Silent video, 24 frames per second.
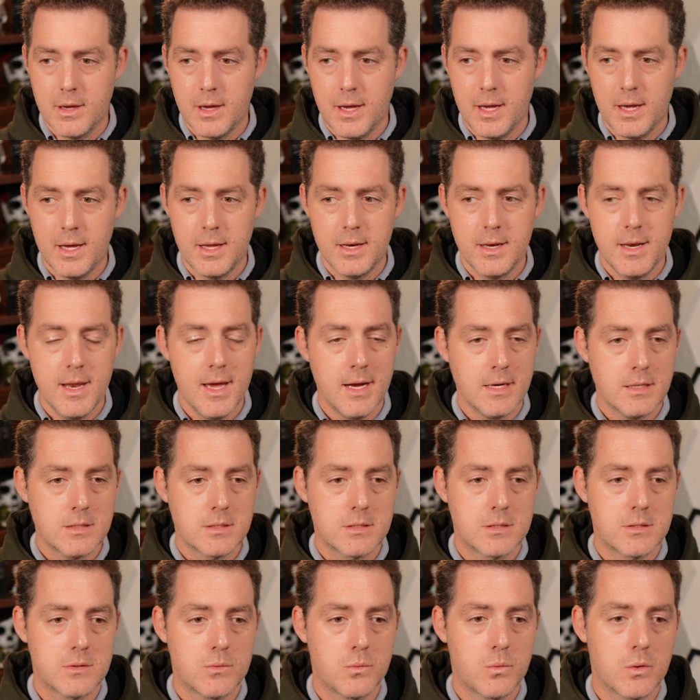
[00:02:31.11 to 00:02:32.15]
And
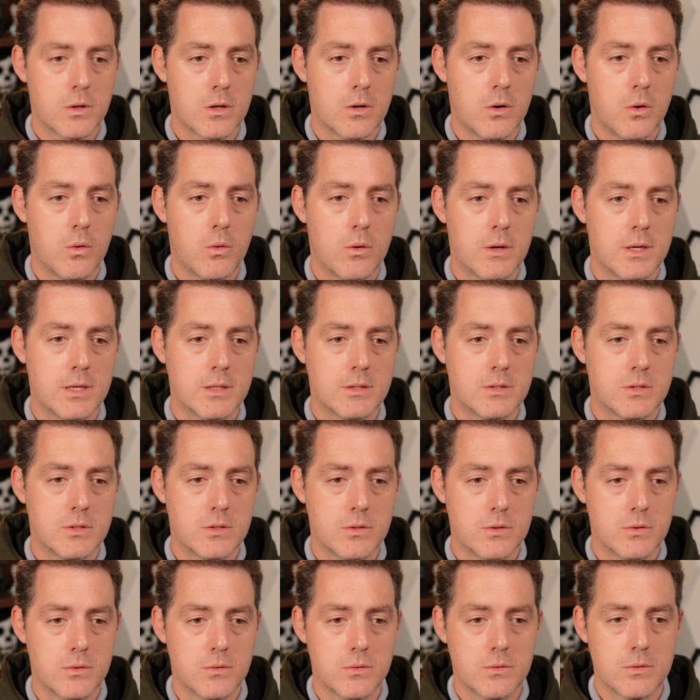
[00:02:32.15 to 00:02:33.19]
next we're going
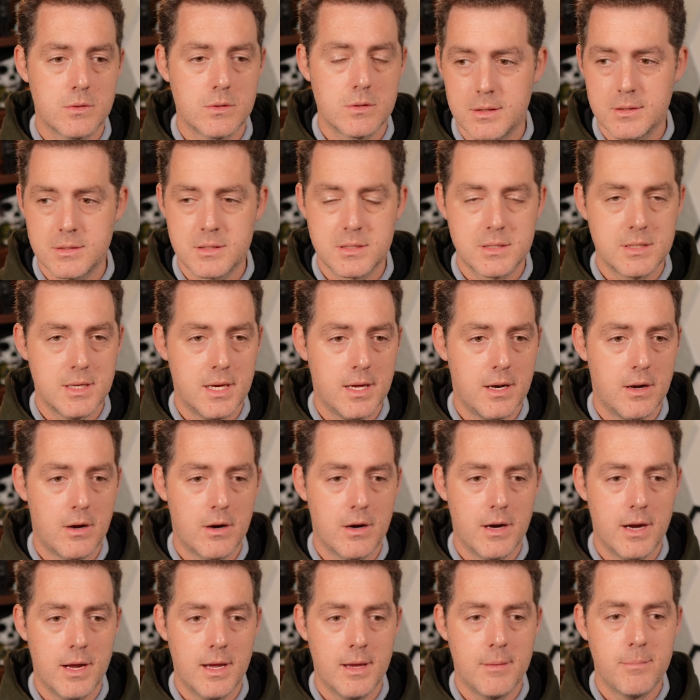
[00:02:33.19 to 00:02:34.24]
to set
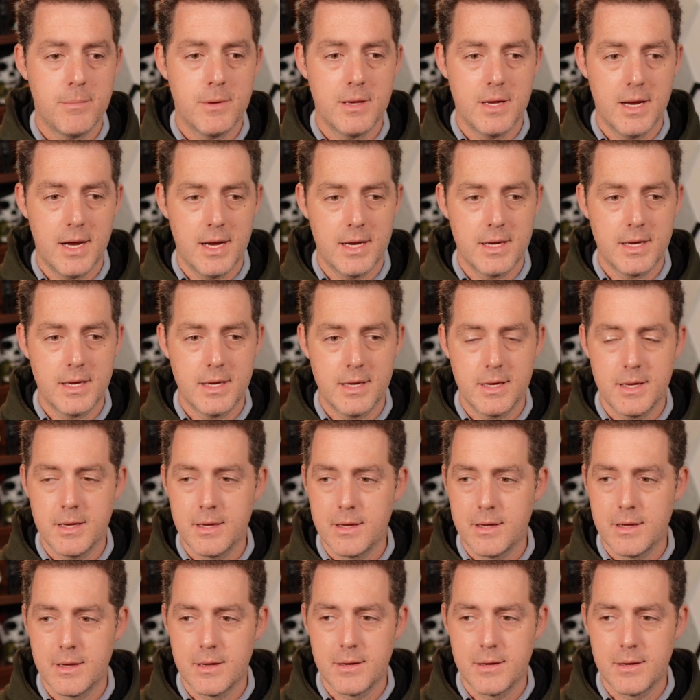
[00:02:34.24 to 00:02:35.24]
our API key.